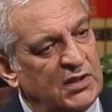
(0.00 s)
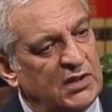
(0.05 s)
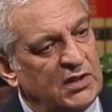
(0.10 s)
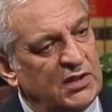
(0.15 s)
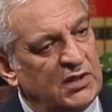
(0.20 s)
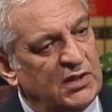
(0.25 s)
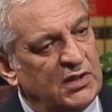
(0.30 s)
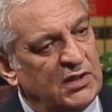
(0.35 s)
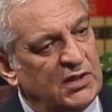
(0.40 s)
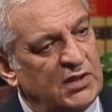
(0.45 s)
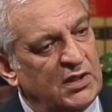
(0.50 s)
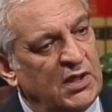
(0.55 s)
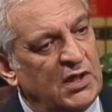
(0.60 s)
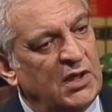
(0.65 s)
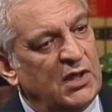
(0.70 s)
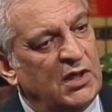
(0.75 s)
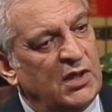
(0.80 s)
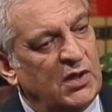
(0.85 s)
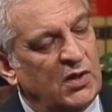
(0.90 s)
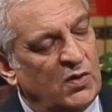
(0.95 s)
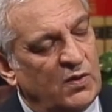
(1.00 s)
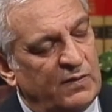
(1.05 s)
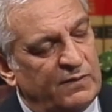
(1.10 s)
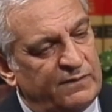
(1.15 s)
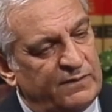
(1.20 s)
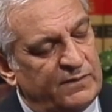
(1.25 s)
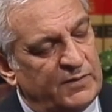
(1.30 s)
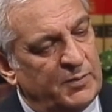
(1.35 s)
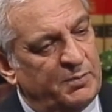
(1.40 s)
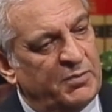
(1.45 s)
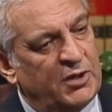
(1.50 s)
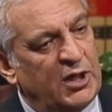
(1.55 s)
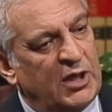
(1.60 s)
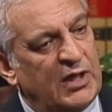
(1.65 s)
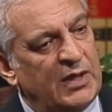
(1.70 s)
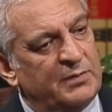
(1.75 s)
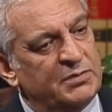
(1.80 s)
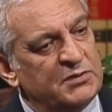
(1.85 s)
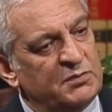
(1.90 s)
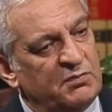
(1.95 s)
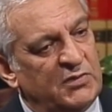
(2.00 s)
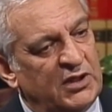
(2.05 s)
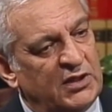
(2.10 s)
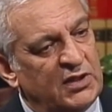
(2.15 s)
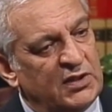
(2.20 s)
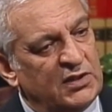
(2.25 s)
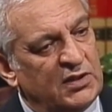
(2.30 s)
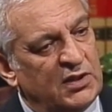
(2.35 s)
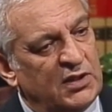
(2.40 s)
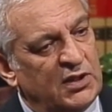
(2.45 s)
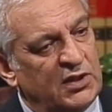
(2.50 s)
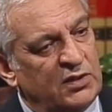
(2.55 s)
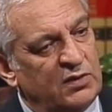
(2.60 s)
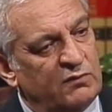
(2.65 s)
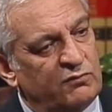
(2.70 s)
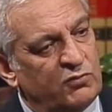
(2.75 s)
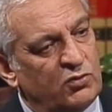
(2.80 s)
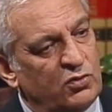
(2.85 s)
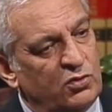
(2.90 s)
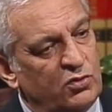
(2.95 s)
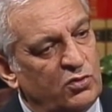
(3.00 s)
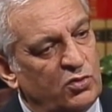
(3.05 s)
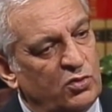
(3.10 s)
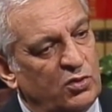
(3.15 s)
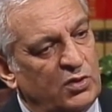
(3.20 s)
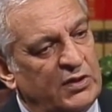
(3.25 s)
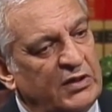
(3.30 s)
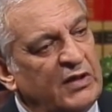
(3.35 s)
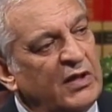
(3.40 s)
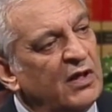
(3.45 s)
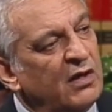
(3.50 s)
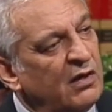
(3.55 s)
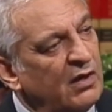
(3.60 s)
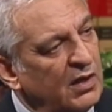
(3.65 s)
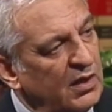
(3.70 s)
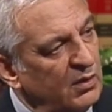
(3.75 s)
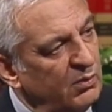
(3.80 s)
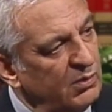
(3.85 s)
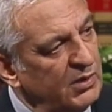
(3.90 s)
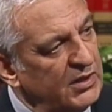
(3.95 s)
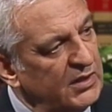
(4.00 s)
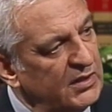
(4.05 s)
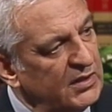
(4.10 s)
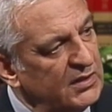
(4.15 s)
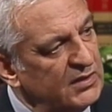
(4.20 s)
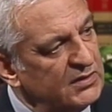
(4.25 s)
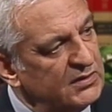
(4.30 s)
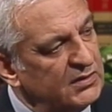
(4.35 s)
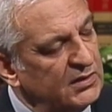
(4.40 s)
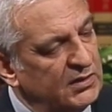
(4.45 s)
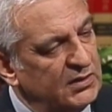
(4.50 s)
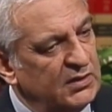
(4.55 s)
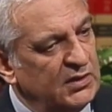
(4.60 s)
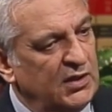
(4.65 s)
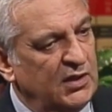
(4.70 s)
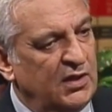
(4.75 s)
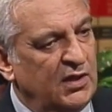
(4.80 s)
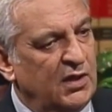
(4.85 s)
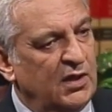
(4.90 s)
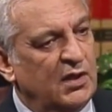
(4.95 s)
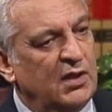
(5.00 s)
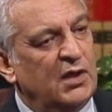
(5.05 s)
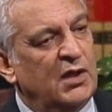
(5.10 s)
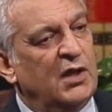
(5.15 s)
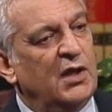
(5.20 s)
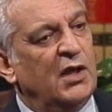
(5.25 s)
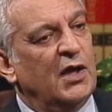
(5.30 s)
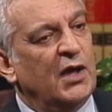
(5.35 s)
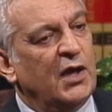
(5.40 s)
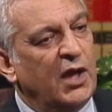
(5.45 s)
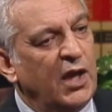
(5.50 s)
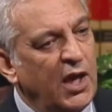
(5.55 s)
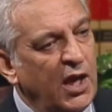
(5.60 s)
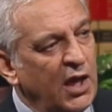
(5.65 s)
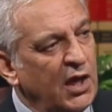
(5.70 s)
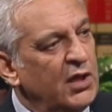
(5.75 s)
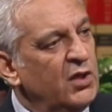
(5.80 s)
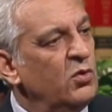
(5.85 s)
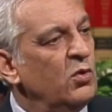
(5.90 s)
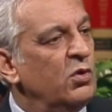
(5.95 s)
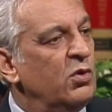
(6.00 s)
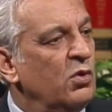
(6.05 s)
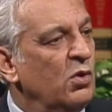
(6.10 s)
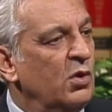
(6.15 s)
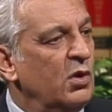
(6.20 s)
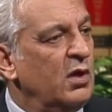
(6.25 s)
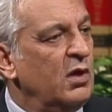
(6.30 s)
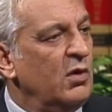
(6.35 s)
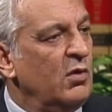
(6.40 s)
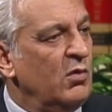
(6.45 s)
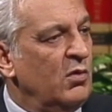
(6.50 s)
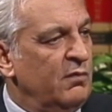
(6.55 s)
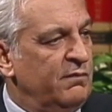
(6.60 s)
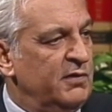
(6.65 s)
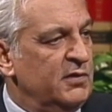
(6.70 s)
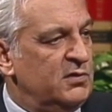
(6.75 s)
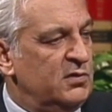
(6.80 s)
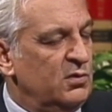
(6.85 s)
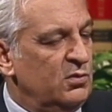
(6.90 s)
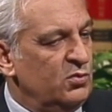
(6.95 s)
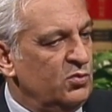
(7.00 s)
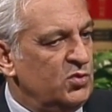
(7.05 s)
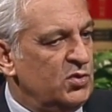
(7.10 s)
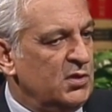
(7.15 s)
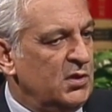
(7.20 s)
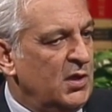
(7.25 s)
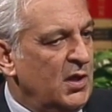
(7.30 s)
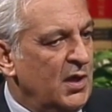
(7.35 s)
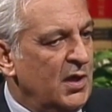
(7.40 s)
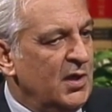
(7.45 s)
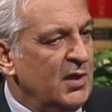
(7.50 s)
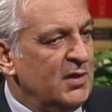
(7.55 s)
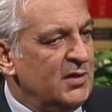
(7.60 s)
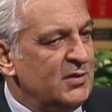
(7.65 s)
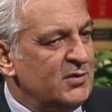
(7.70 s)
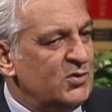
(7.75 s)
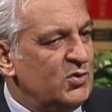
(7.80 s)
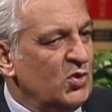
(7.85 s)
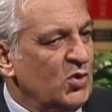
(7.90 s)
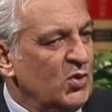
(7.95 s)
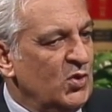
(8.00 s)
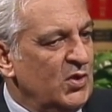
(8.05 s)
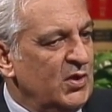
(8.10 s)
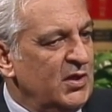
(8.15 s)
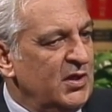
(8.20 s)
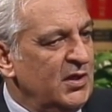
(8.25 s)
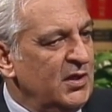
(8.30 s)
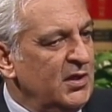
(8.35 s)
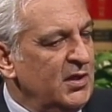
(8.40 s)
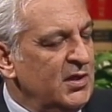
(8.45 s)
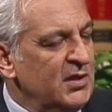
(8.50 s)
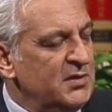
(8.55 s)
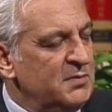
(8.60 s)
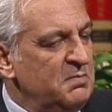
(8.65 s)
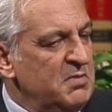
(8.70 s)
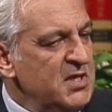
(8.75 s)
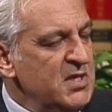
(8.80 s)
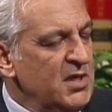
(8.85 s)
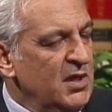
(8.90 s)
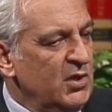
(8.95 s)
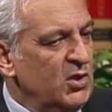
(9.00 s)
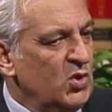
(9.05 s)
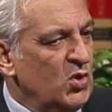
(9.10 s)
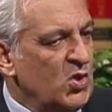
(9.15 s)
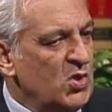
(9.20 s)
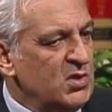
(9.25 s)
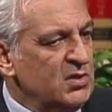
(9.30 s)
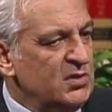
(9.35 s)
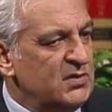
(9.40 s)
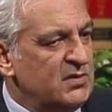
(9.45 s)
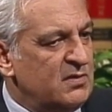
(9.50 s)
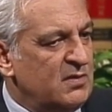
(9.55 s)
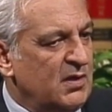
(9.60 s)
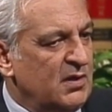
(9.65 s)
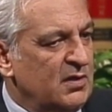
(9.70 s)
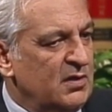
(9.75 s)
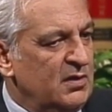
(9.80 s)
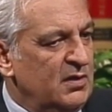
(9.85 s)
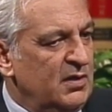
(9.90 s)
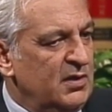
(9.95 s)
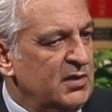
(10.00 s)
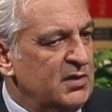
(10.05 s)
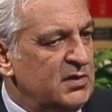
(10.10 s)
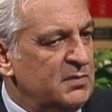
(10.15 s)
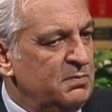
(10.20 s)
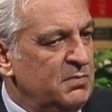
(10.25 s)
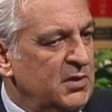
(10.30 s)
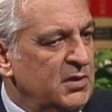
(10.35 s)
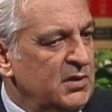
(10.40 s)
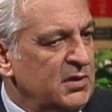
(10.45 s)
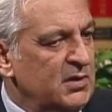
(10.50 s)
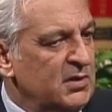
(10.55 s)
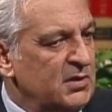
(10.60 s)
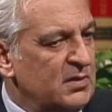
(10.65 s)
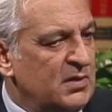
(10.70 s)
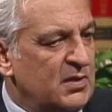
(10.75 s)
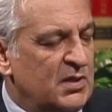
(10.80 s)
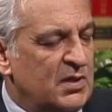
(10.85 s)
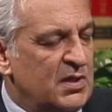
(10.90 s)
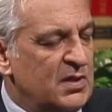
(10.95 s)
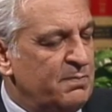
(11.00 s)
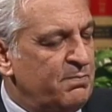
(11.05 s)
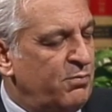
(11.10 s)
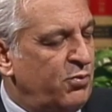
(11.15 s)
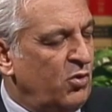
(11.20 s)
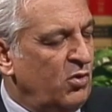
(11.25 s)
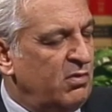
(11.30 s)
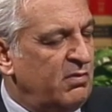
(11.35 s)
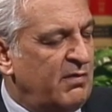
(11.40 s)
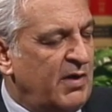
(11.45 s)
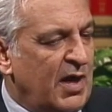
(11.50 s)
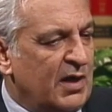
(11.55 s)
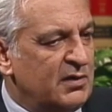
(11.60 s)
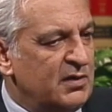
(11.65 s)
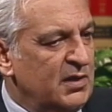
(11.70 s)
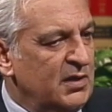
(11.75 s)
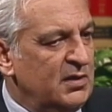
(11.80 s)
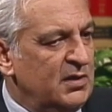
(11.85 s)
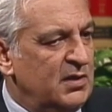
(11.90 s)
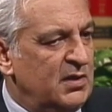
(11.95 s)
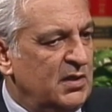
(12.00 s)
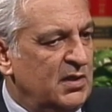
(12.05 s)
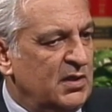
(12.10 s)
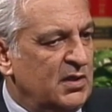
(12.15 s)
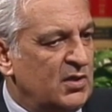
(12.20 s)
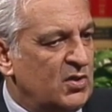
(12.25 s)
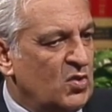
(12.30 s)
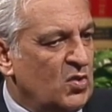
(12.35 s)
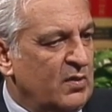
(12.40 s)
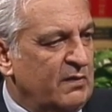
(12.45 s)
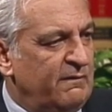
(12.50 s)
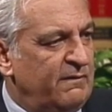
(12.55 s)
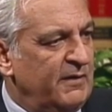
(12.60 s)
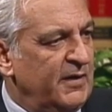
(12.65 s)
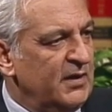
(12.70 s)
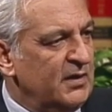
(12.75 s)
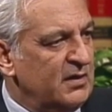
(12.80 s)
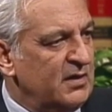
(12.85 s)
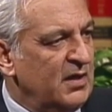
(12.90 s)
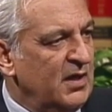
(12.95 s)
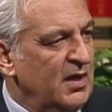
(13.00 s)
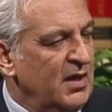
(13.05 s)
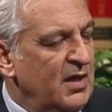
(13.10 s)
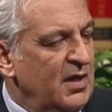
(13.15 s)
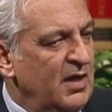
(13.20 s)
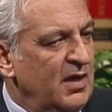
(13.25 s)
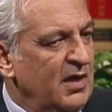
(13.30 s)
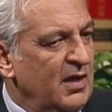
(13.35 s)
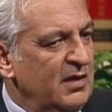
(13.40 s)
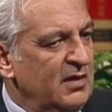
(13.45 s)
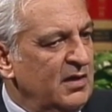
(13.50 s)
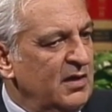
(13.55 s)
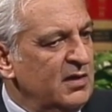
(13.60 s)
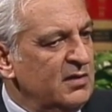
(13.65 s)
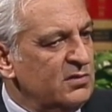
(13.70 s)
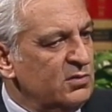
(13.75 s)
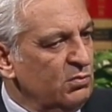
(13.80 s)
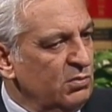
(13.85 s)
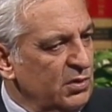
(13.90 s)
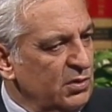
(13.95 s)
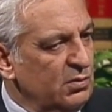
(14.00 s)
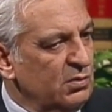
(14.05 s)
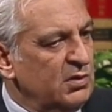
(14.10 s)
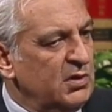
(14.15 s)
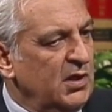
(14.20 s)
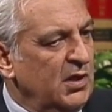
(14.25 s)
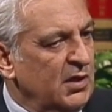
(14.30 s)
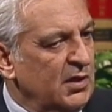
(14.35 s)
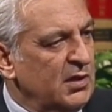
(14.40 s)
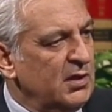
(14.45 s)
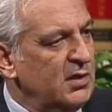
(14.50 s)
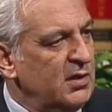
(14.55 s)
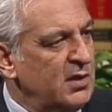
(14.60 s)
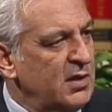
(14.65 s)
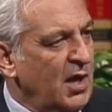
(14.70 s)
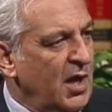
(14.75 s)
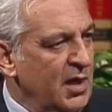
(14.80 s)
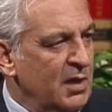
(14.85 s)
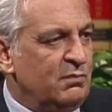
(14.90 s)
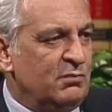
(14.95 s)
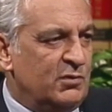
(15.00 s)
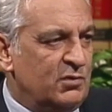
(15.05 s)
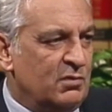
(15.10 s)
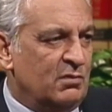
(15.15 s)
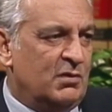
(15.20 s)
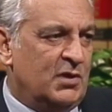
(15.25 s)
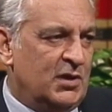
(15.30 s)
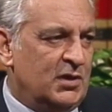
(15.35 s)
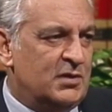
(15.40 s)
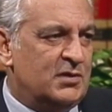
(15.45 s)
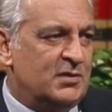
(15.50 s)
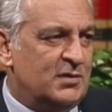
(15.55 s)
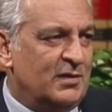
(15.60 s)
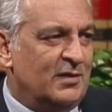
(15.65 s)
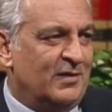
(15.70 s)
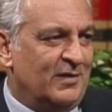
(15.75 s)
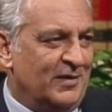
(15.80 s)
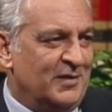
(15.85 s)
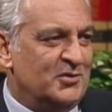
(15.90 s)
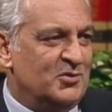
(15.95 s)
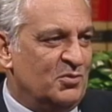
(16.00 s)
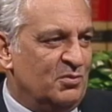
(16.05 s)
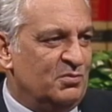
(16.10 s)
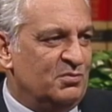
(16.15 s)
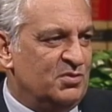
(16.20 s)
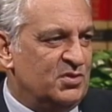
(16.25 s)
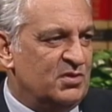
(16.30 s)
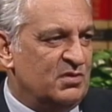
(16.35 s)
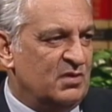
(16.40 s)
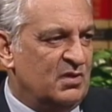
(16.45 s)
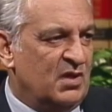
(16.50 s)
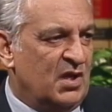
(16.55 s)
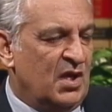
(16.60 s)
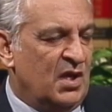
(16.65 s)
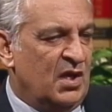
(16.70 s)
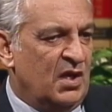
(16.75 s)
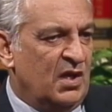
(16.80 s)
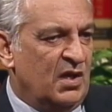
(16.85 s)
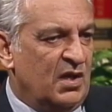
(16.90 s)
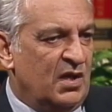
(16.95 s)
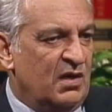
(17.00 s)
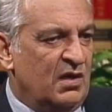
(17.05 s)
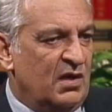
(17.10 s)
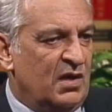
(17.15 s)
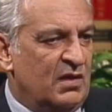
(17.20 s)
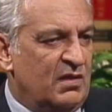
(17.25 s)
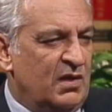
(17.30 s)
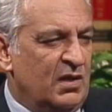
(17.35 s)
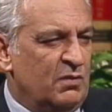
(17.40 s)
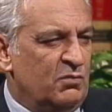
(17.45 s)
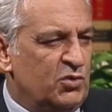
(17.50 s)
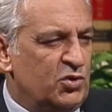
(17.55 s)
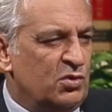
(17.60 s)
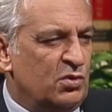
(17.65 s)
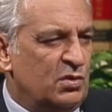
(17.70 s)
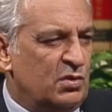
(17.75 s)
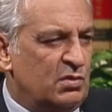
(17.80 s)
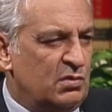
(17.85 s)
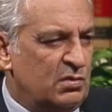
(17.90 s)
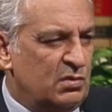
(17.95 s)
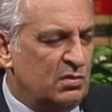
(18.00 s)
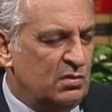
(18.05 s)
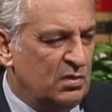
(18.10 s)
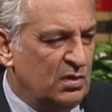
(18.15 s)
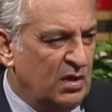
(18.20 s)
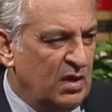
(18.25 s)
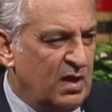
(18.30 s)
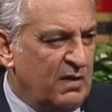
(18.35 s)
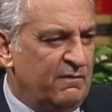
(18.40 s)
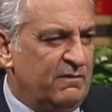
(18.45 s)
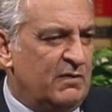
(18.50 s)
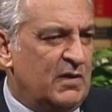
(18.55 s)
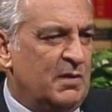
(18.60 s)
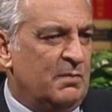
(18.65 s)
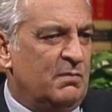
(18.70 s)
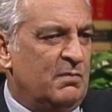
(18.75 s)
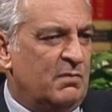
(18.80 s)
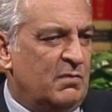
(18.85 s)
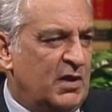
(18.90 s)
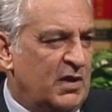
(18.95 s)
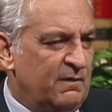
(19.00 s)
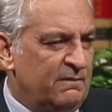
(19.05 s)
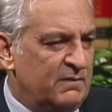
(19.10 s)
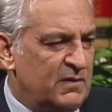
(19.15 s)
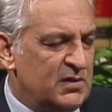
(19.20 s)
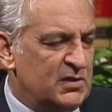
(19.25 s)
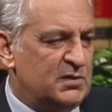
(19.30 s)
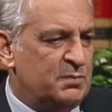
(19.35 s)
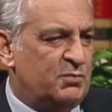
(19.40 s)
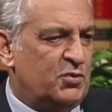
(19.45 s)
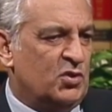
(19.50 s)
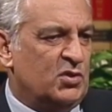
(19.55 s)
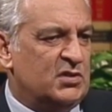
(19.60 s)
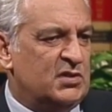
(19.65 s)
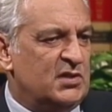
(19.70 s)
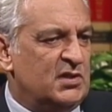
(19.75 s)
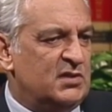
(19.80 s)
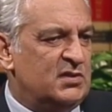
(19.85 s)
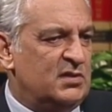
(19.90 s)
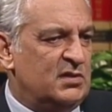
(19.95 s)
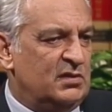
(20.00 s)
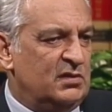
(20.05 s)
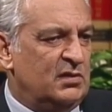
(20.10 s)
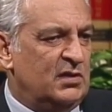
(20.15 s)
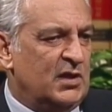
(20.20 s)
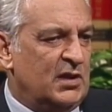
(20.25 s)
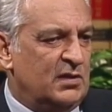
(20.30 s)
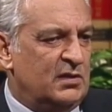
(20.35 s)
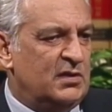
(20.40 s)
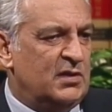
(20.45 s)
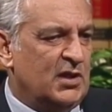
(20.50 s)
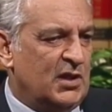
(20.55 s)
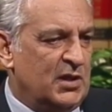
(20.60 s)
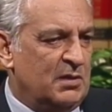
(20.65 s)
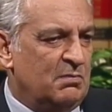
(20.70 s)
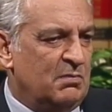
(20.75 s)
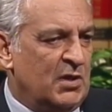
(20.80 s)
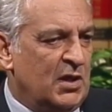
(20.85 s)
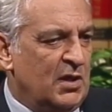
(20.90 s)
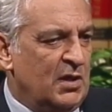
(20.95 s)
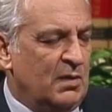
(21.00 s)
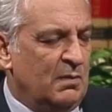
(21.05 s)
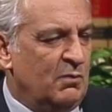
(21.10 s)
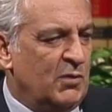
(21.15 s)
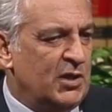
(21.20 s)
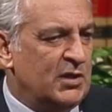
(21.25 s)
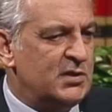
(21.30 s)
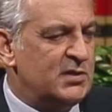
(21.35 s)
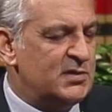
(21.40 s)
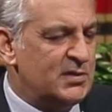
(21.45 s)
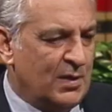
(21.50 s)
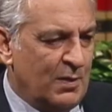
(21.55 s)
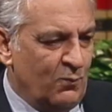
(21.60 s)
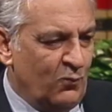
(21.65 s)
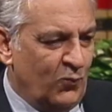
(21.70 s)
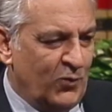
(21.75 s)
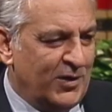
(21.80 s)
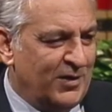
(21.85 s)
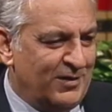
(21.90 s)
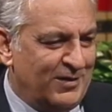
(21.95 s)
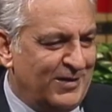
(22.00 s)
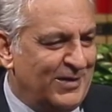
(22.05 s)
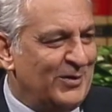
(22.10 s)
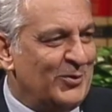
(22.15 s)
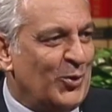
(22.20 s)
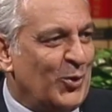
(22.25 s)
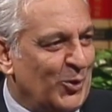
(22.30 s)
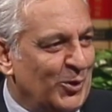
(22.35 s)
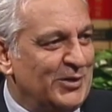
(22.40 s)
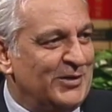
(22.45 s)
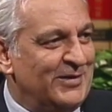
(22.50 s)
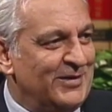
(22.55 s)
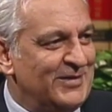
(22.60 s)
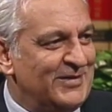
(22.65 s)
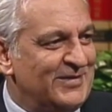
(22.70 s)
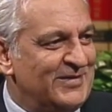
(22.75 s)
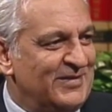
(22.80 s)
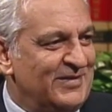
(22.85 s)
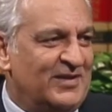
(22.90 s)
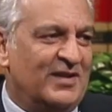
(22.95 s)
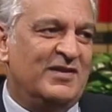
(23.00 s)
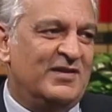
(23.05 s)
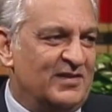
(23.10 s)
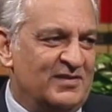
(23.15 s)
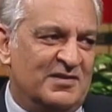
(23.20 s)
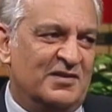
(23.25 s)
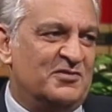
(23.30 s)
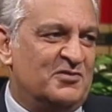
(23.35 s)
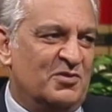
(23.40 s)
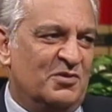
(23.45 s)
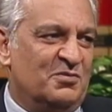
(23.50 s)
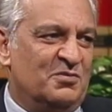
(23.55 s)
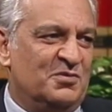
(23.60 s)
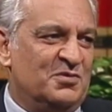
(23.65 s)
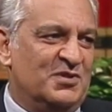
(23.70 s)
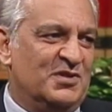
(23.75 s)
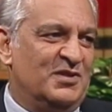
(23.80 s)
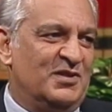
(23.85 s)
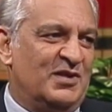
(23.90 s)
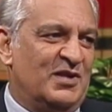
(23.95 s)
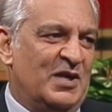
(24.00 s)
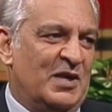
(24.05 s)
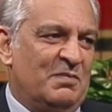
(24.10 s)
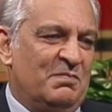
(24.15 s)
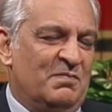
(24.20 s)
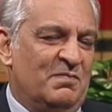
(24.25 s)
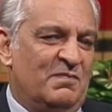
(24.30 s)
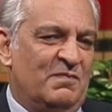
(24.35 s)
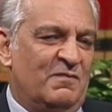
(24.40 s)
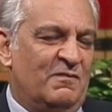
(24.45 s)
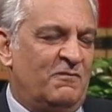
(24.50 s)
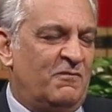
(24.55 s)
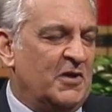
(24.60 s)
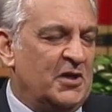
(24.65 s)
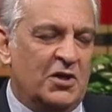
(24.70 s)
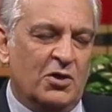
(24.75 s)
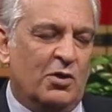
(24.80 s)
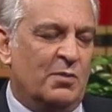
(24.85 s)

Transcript: side of perhaps making the line of control irrelevant in a certain area, again you're talking of a solution. So it's been a long struggle, it's been a protracted conflict, and it's going to take time to reach resolution. And I think we should give this process that time. But somewhere in all this, there is a solution. I'm very